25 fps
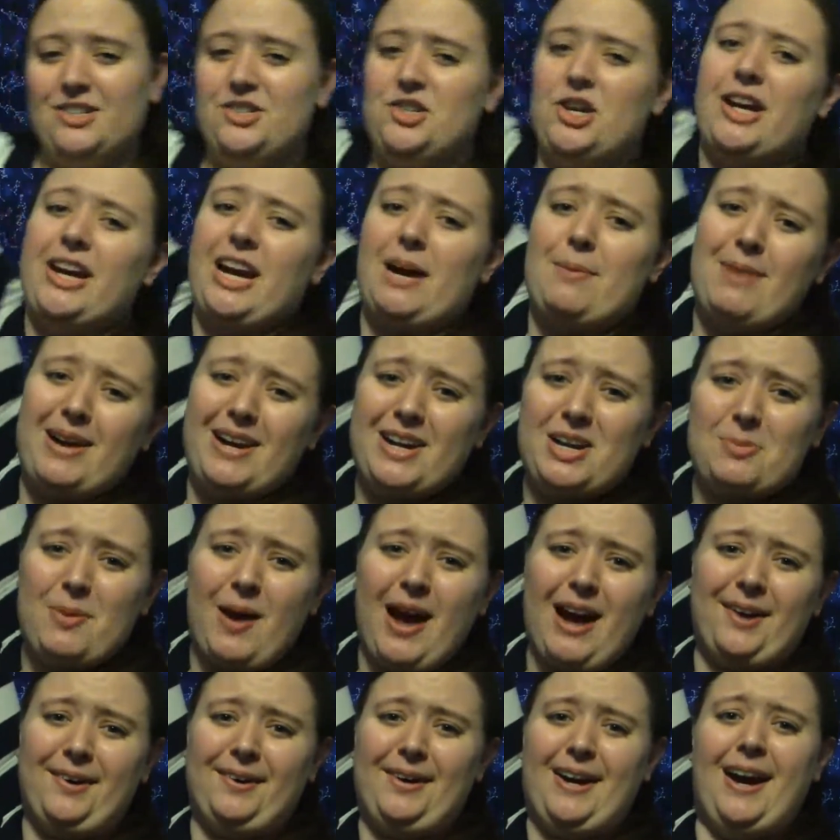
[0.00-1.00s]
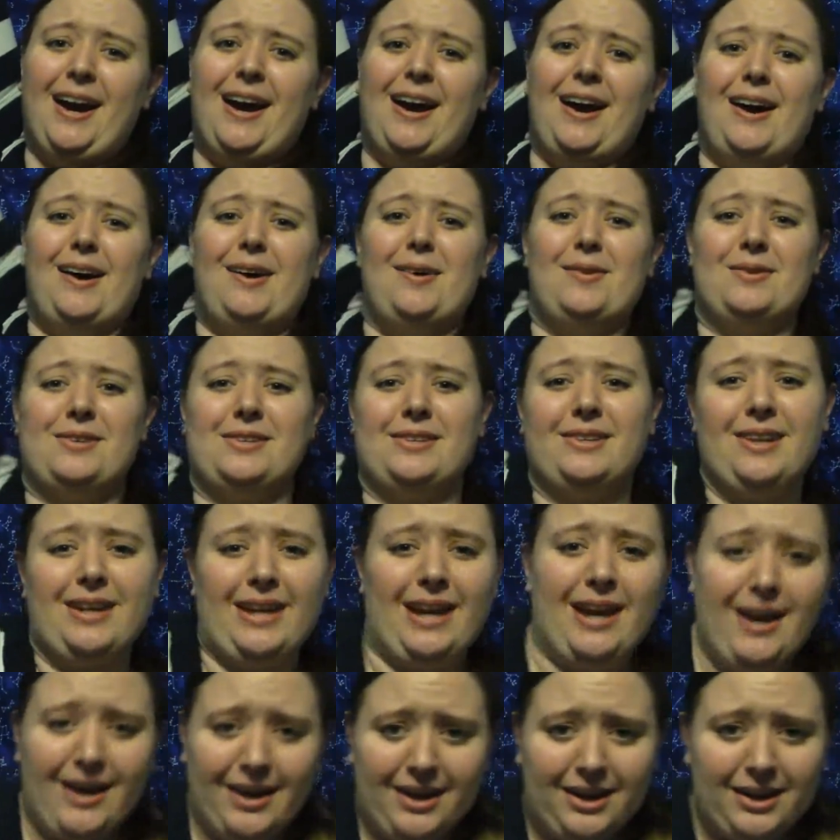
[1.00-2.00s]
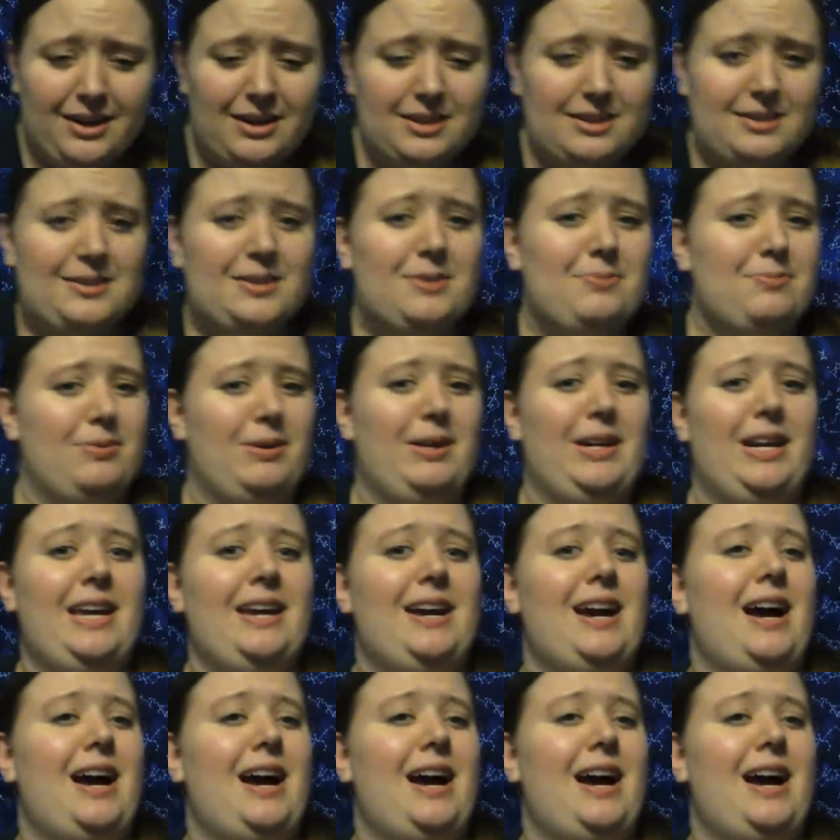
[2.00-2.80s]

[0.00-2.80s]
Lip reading: check out my new background! Look at it, it's so pretty.